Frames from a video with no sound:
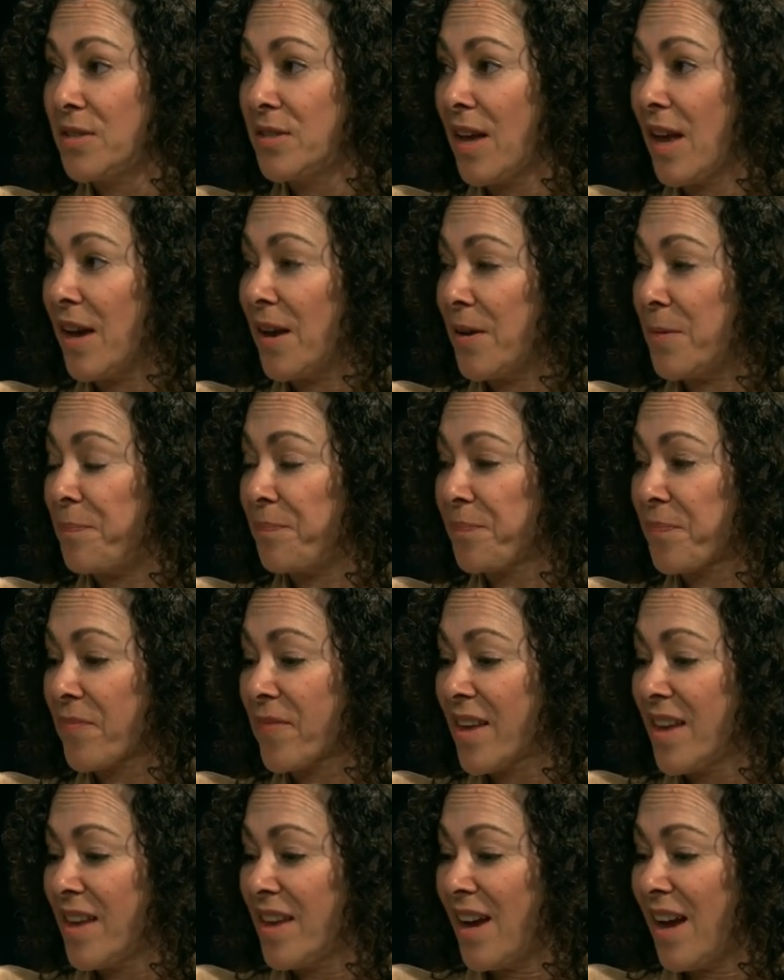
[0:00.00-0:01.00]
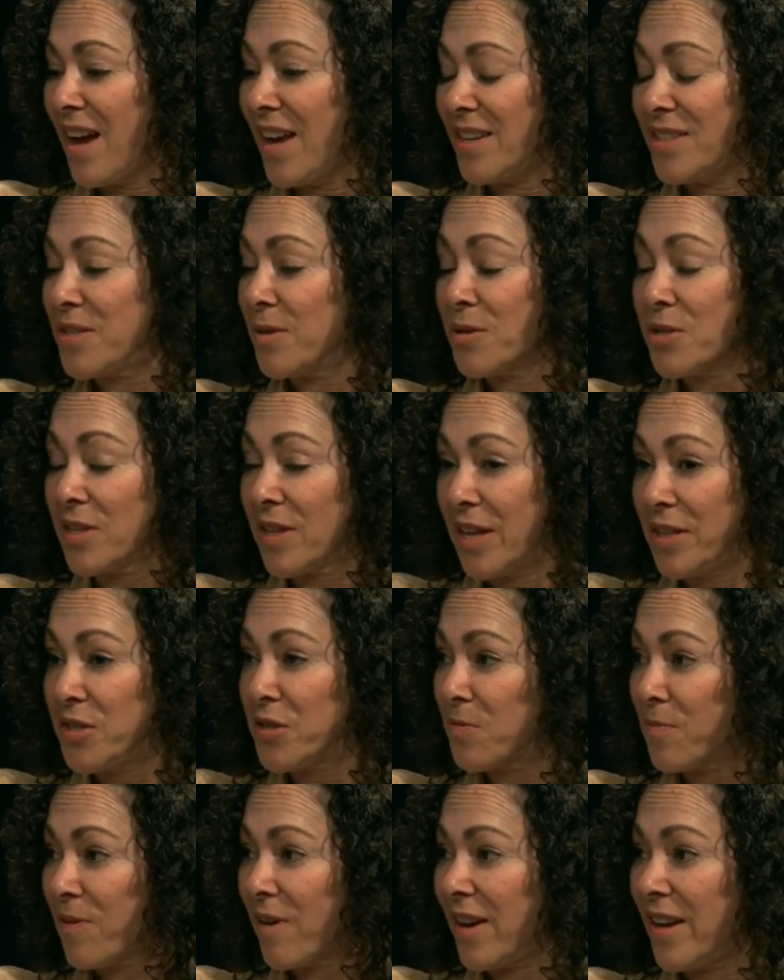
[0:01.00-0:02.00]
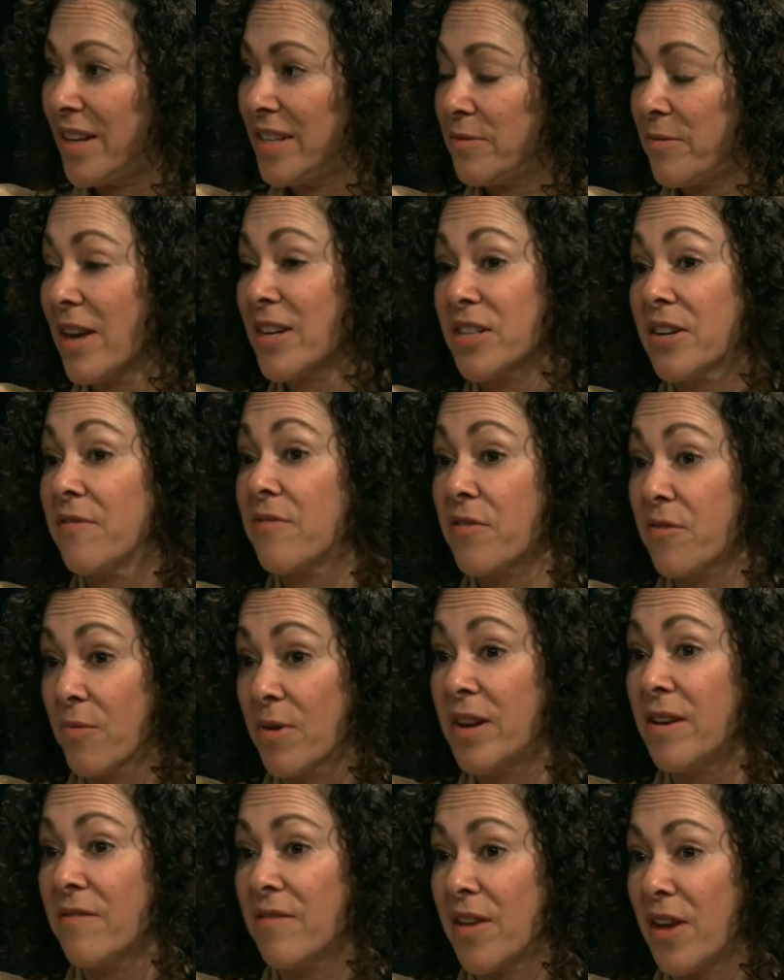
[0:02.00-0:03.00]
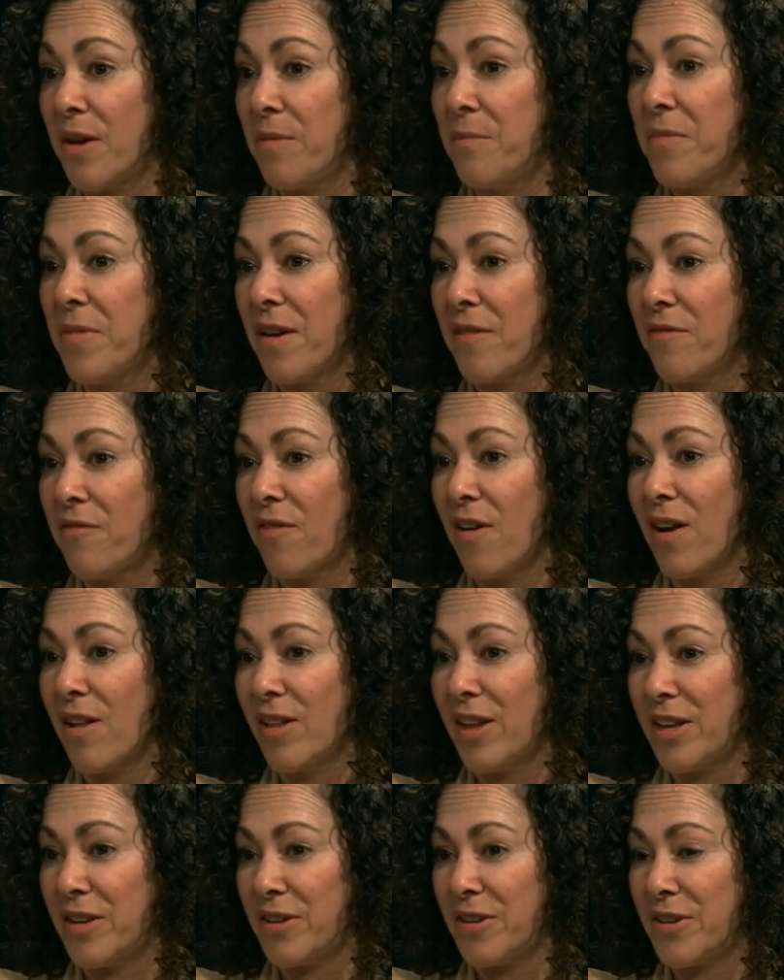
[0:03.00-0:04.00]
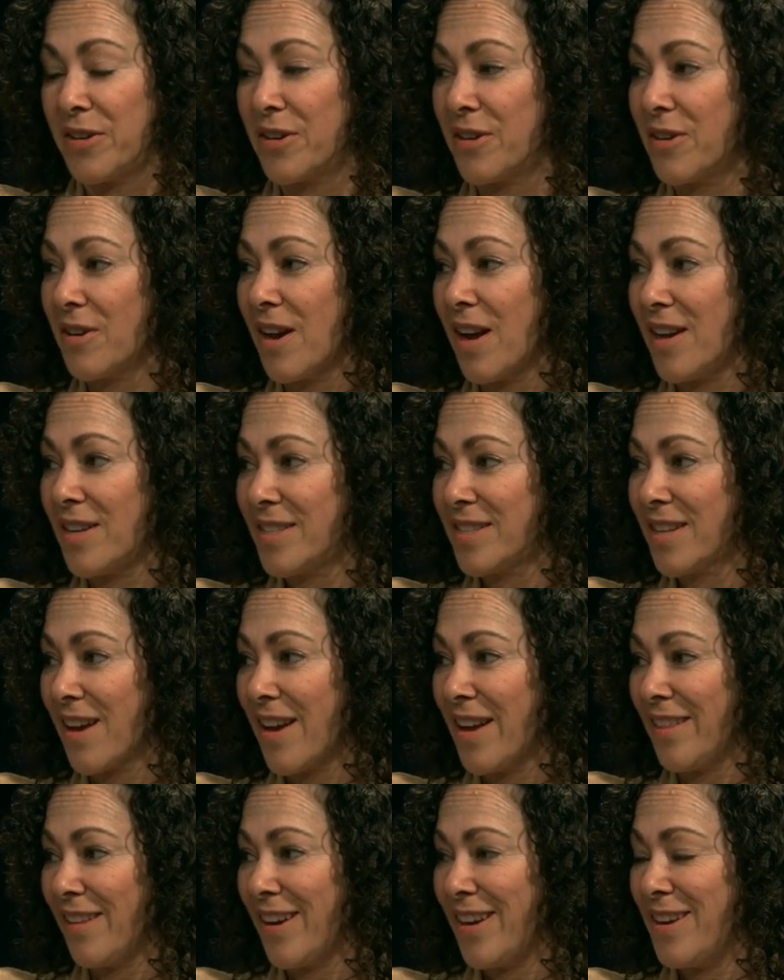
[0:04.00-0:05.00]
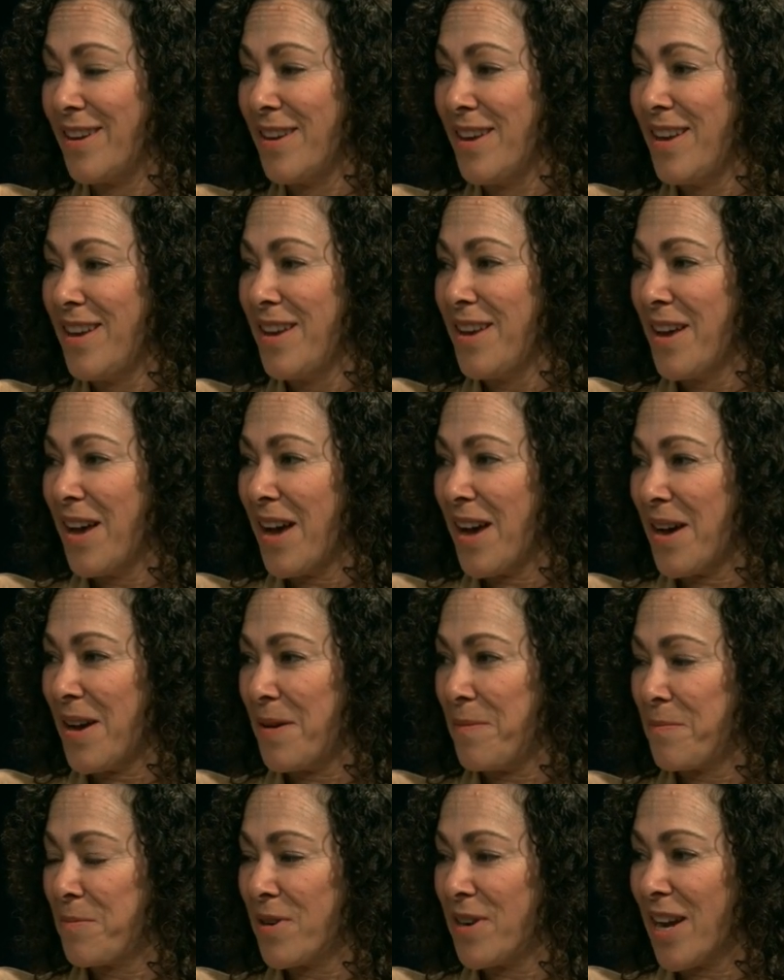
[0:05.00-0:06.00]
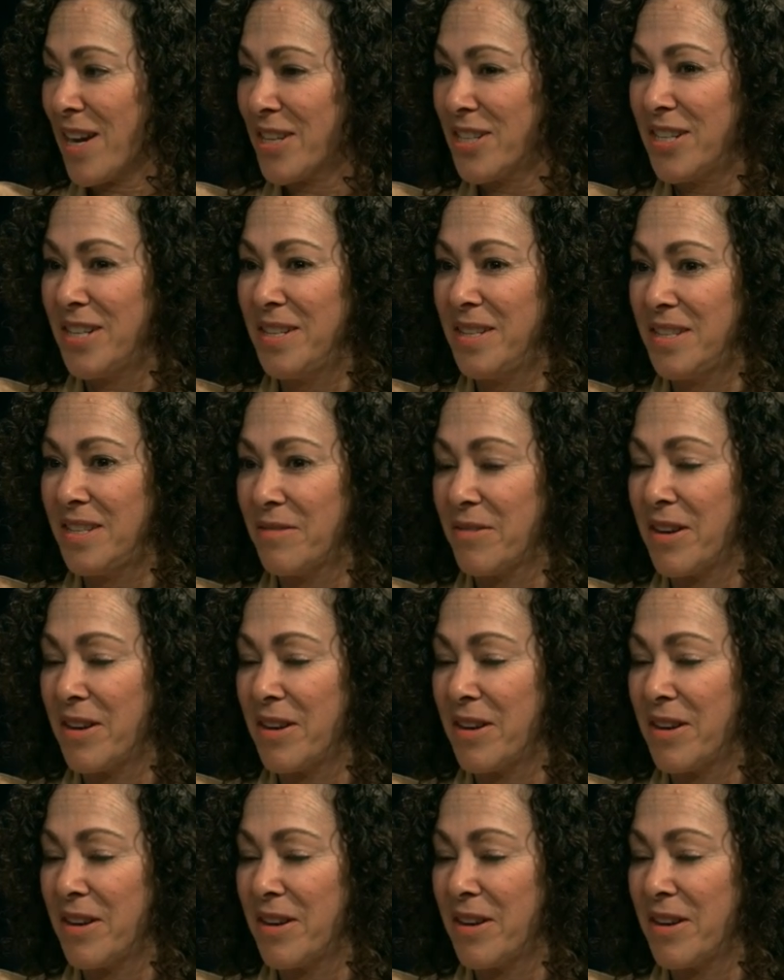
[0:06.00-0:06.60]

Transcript: um, uh, social enterprise. We actually have three of them that fall under uh, Skyline uh, Productions.